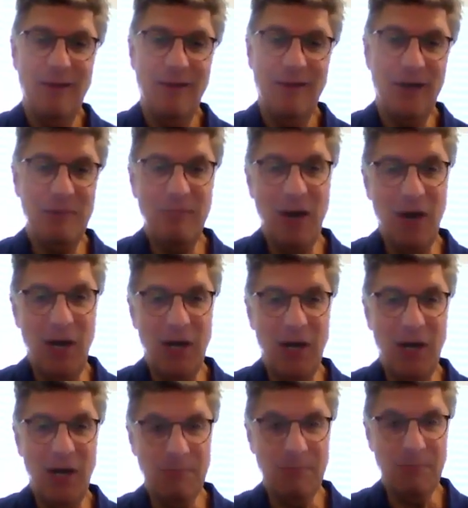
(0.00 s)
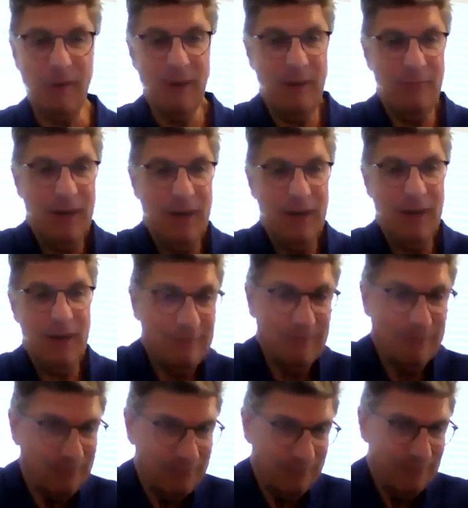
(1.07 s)
unmarried people. I mean,
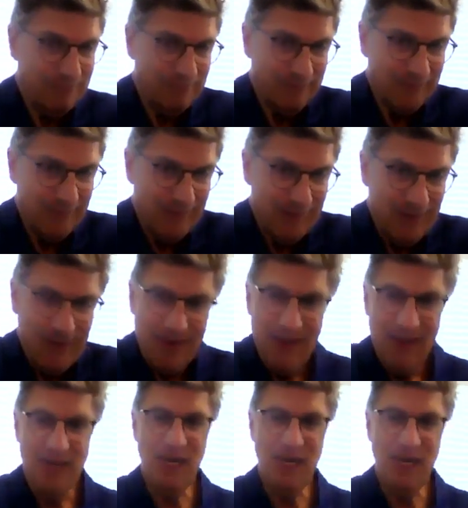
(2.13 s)
it